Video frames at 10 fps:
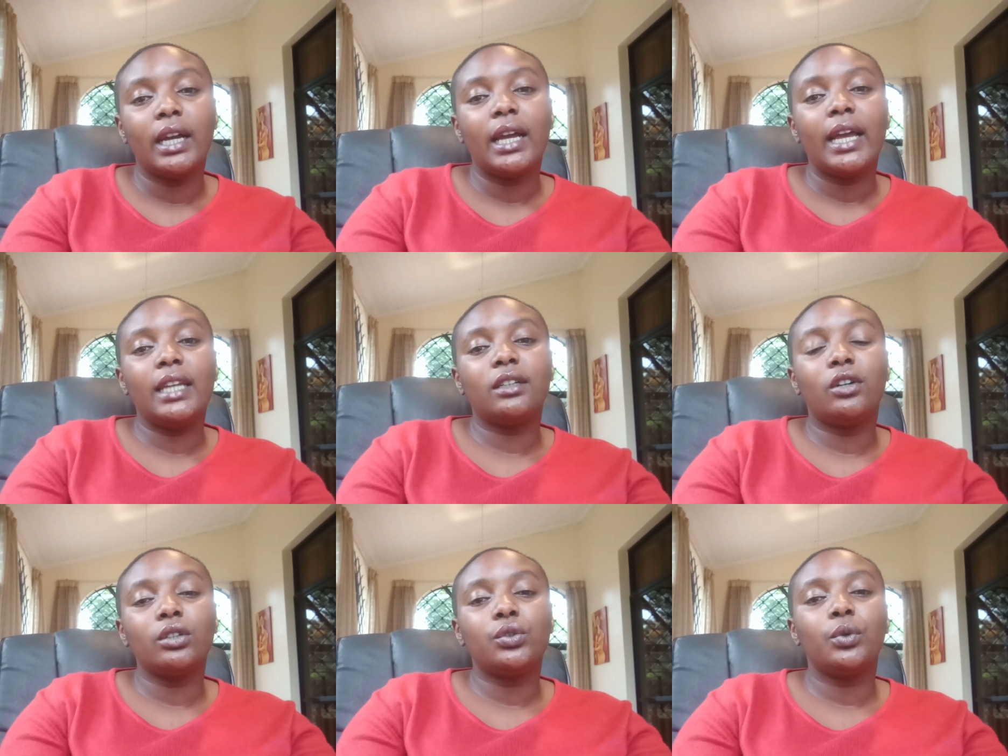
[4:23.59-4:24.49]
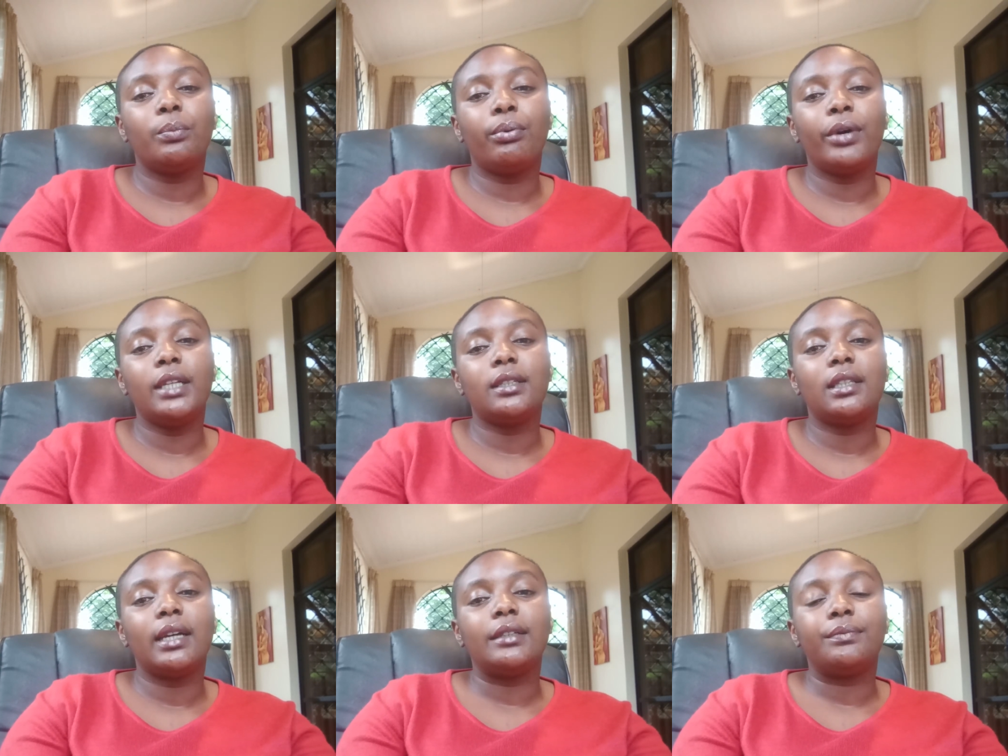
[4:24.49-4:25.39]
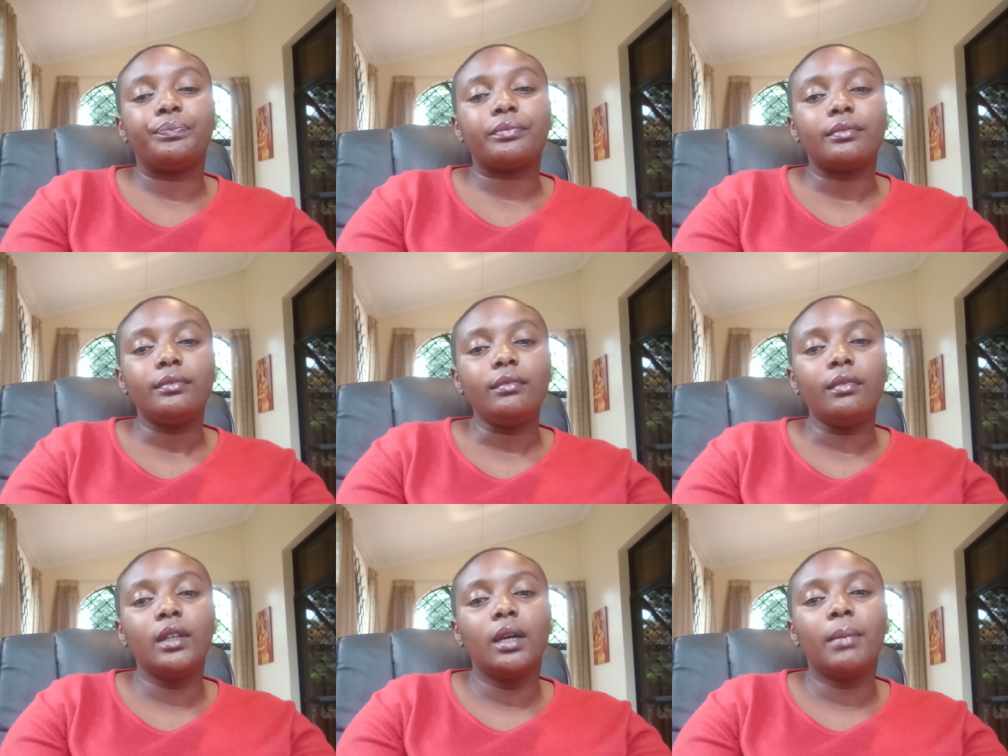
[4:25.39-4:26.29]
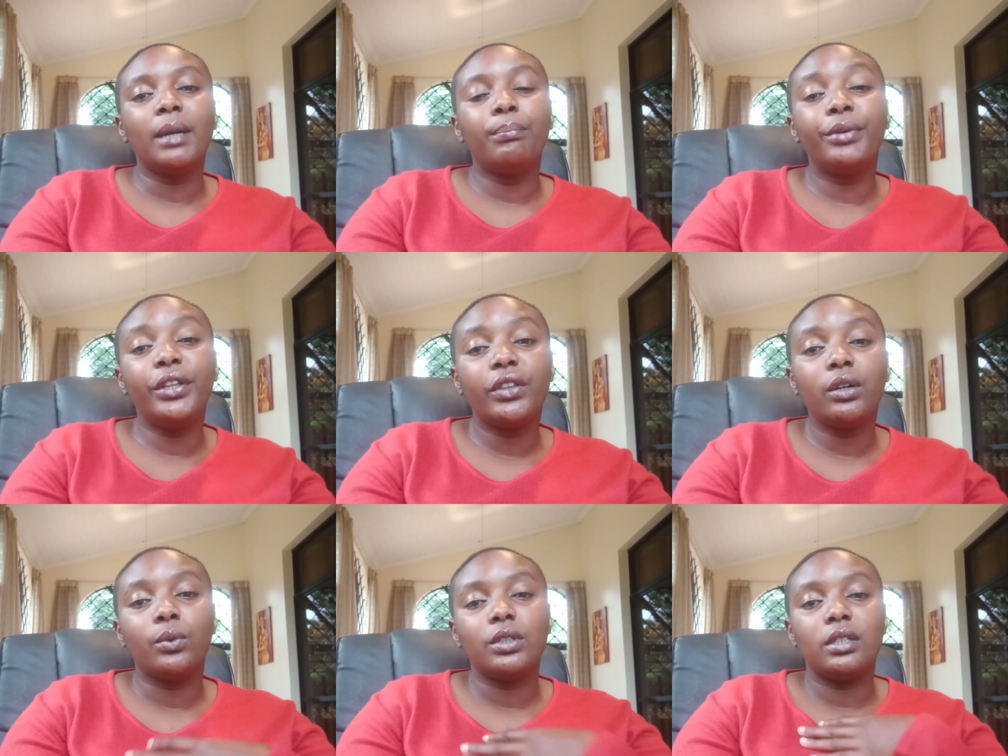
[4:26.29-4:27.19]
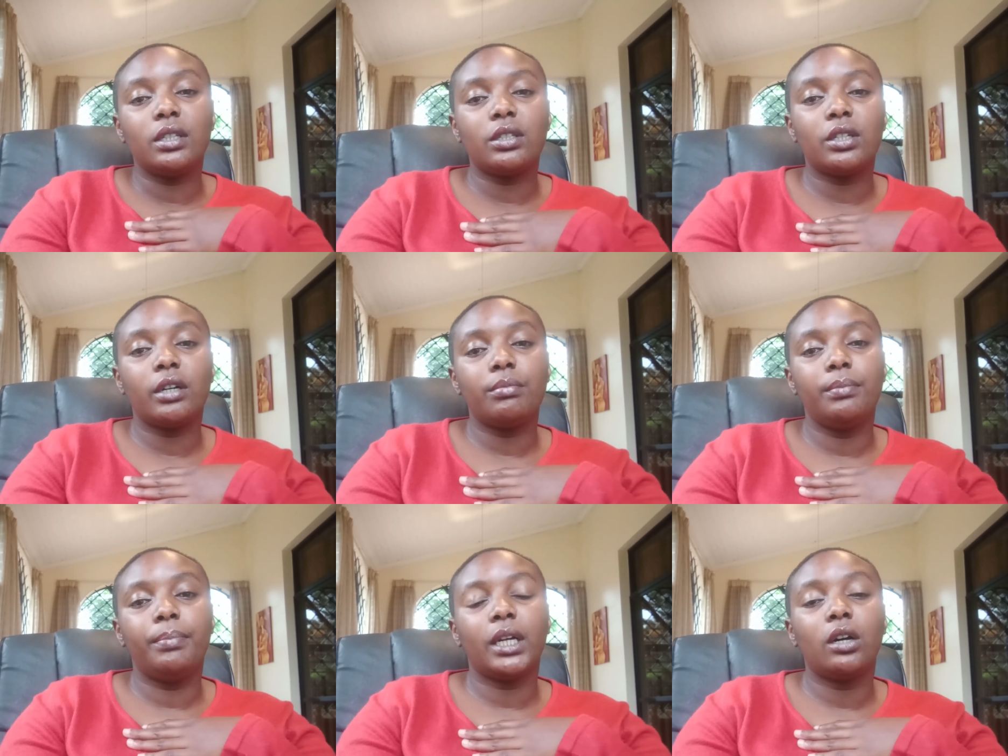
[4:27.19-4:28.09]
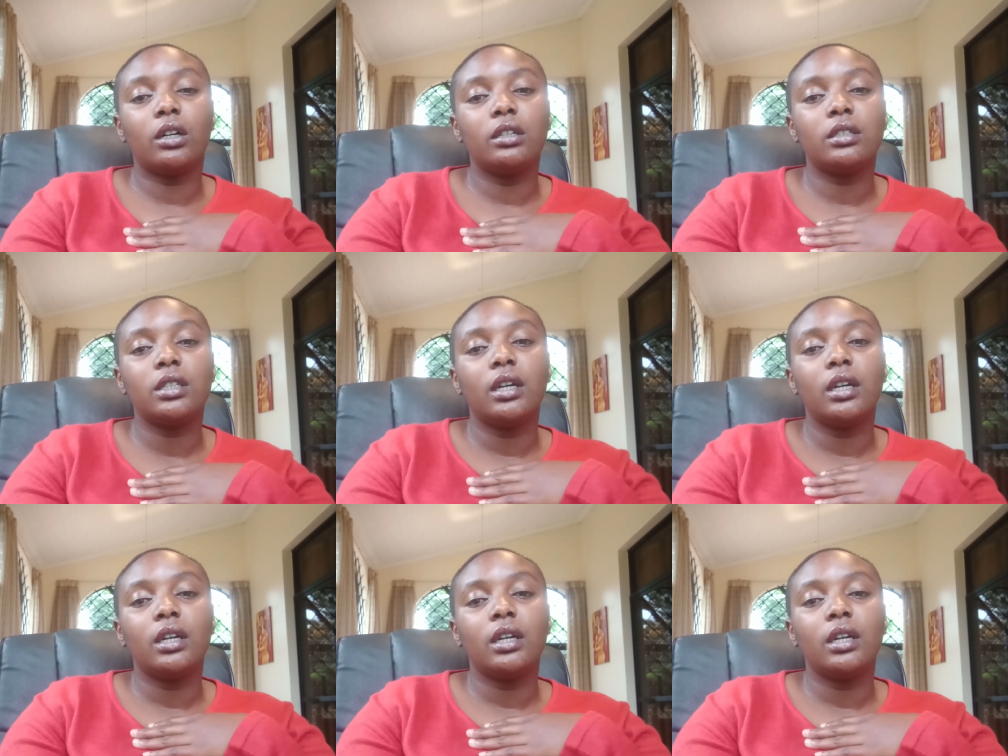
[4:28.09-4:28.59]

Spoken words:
and it got to a point that my breathing was disturbed because